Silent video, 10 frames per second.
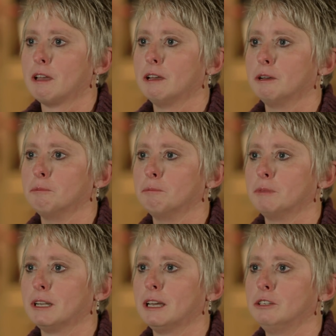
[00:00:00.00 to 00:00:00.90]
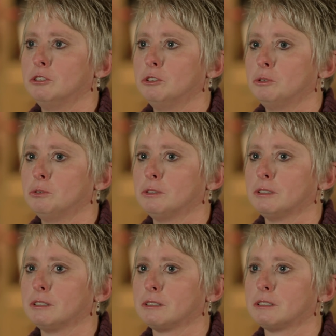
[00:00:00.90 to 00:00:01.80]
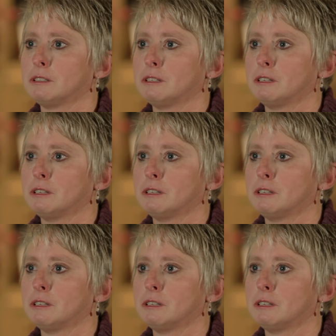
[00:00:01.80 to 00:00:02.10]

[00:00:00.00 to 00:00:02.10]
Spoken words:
But I knew that